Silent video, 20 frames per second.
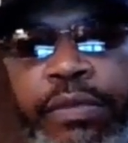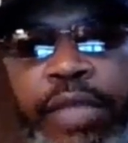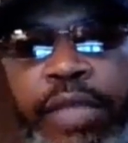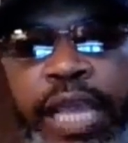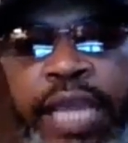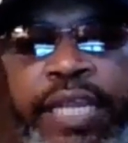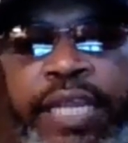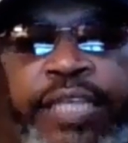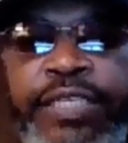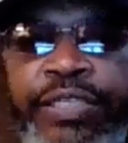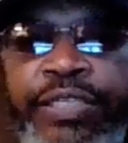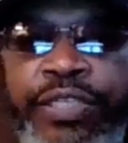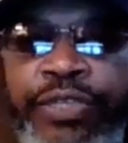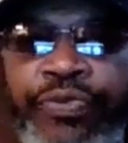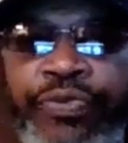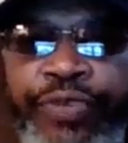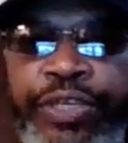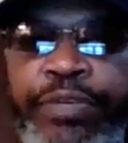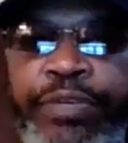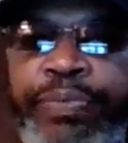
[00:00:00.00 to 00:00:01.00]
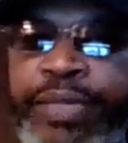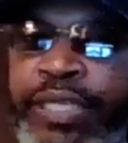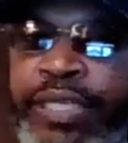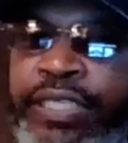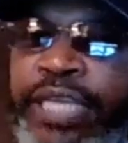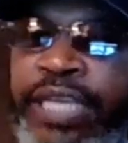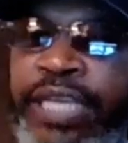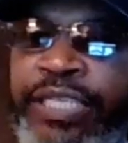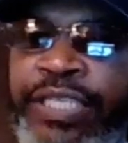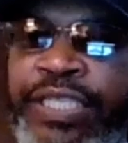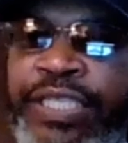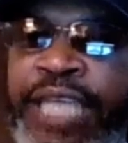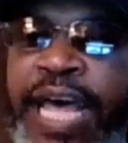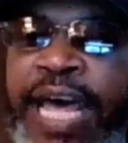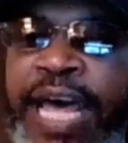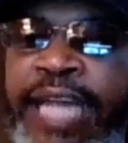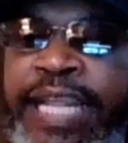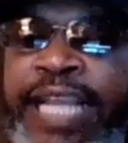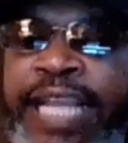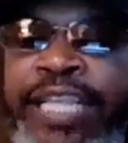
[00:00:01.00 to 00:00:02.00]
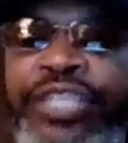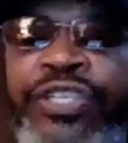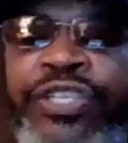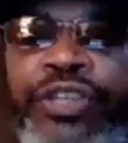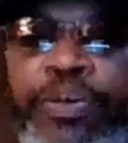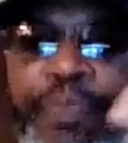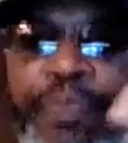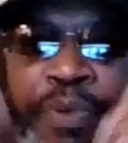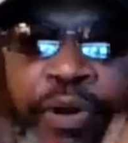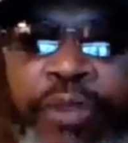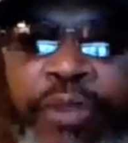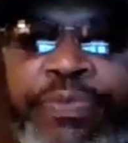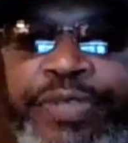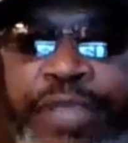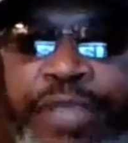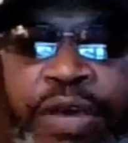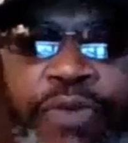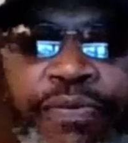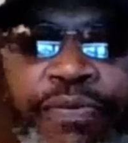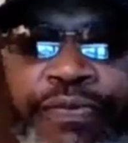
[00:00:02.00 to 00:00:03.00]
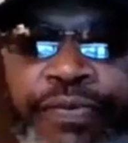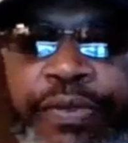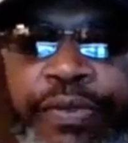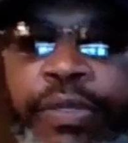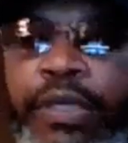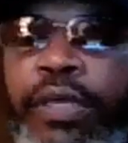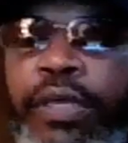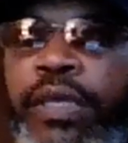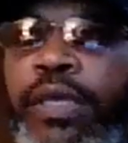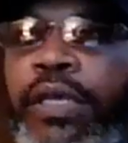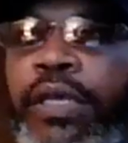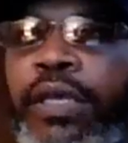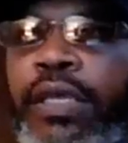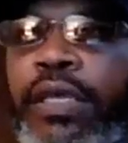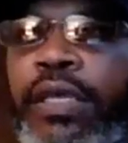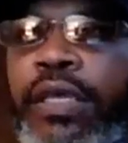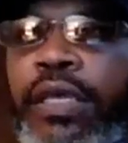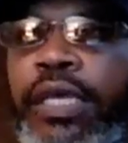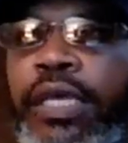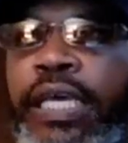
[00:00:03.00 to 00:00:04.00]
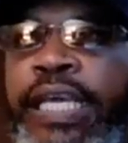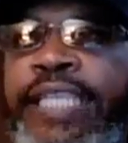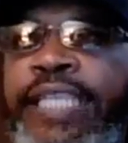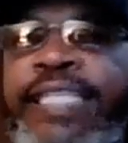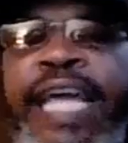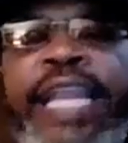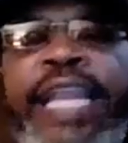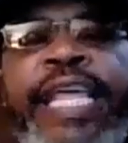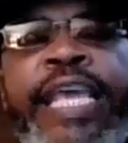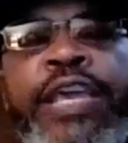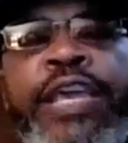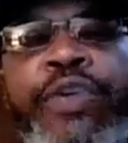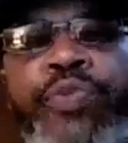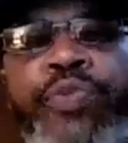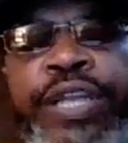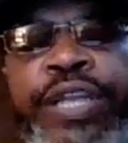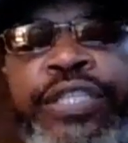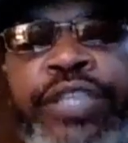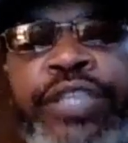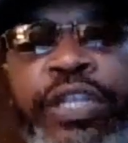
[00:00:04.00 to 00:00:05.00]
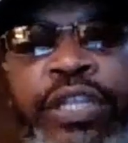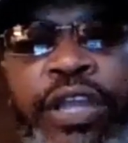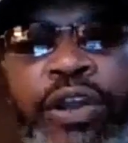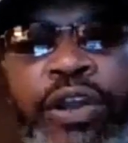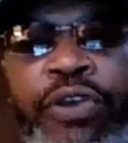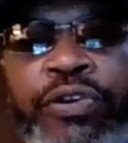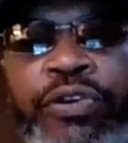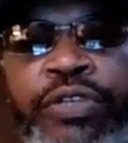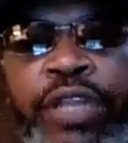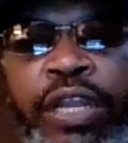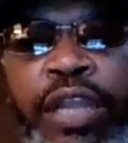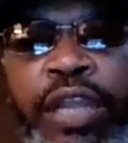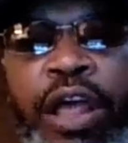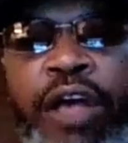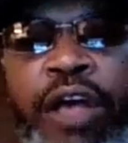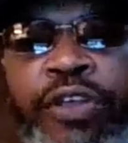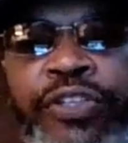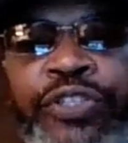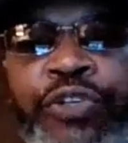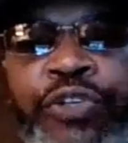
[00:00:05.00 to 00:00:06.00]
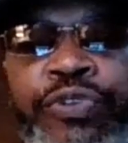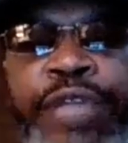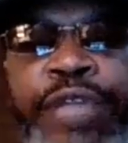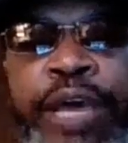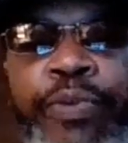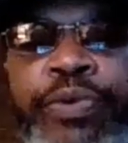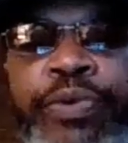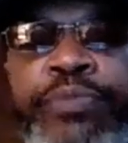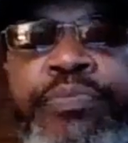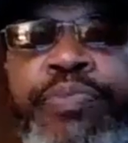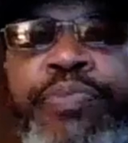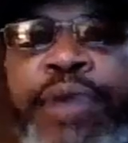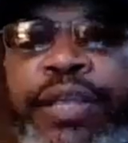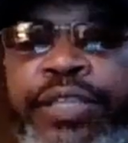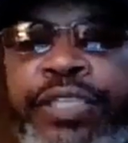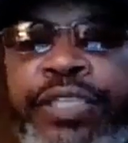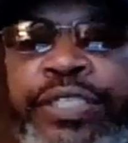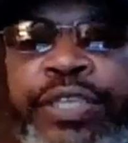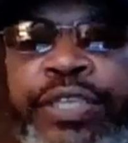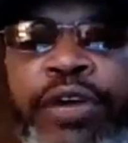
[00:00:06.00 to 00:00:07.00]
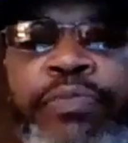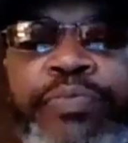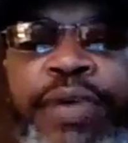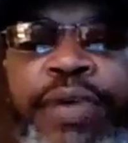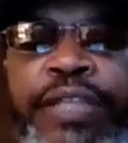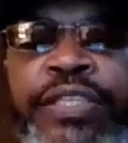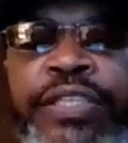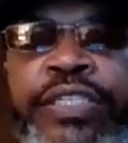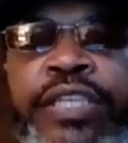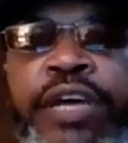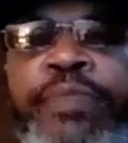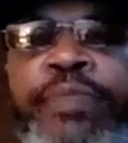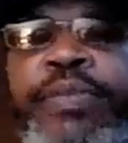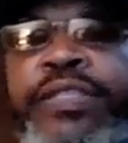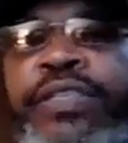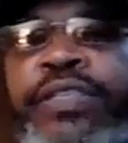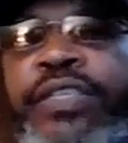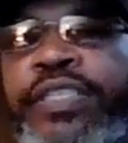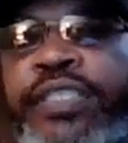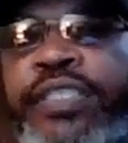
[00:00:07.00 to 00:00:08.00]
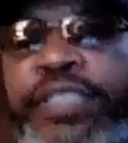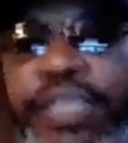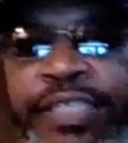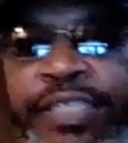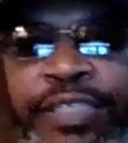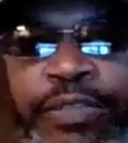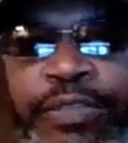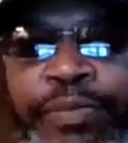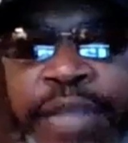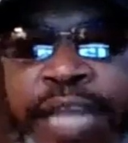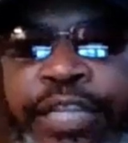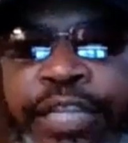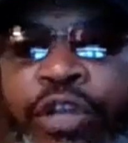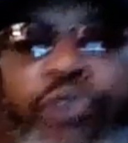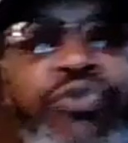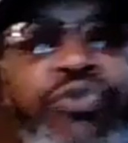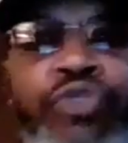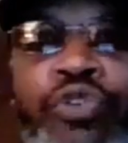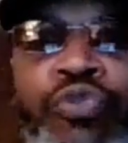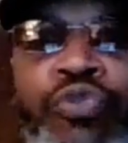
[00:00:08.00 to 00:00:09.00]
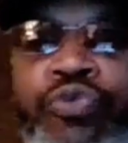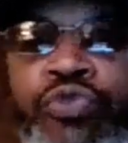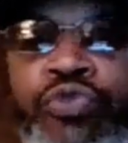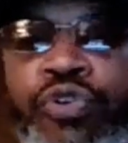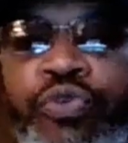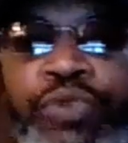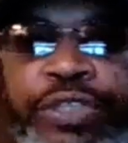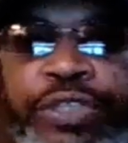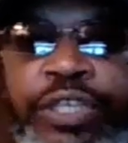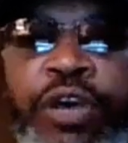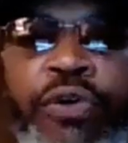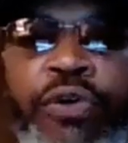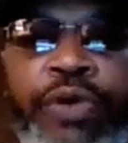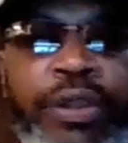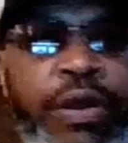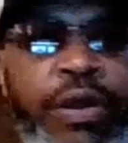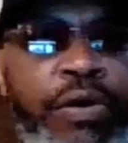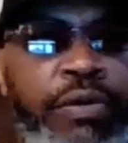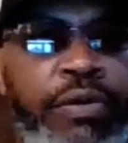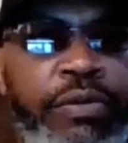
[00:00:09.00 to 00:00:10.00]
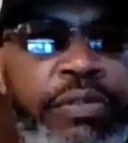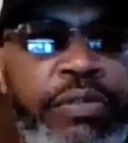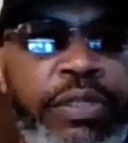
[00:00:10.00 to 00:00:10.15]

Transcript: and this is the rehabilitation side that he took upon himself, is that he went to learn the law so that when young brothers come into the system that don't know what's going on.